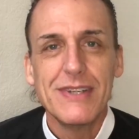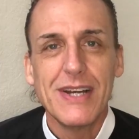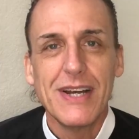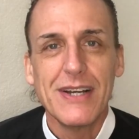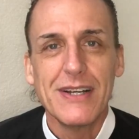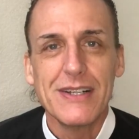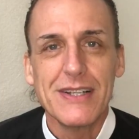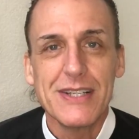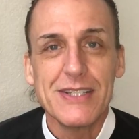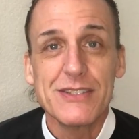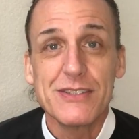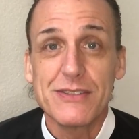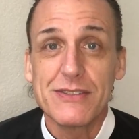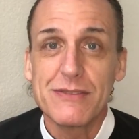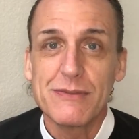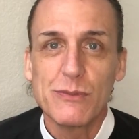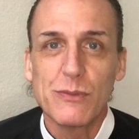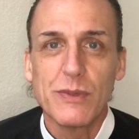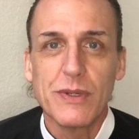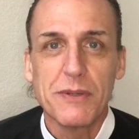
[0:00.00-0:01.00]
Uh, he's
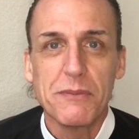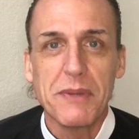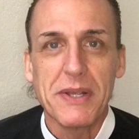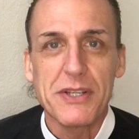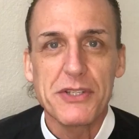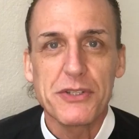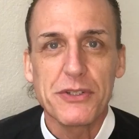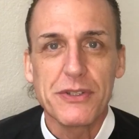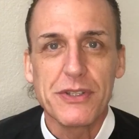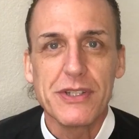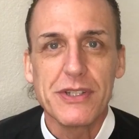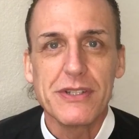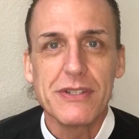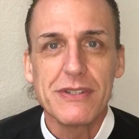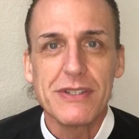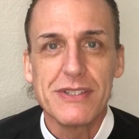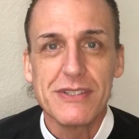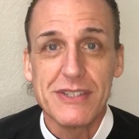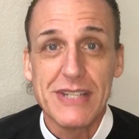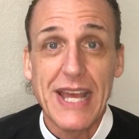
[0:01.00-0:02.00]
want to make sure that
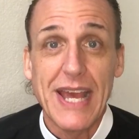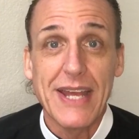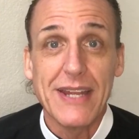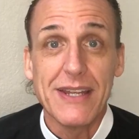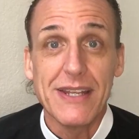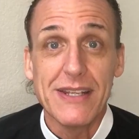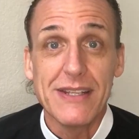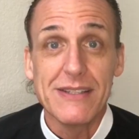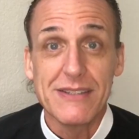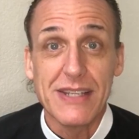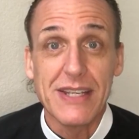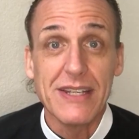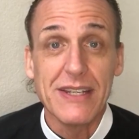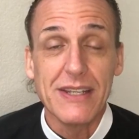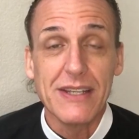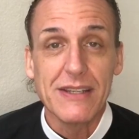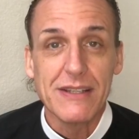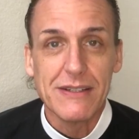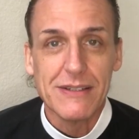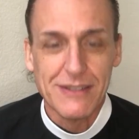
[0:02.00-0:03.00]
his daddy is
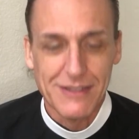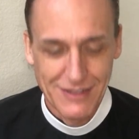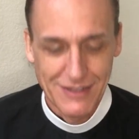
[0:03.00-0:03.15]
eating.